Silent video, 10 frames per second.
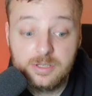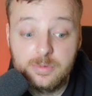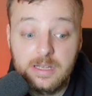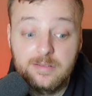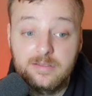So we
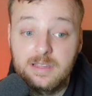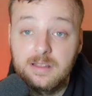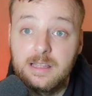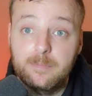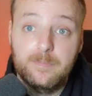now
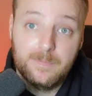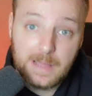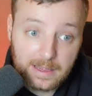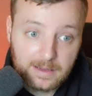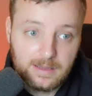click
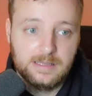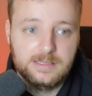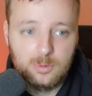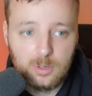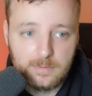back
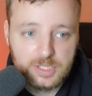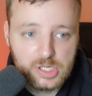into our other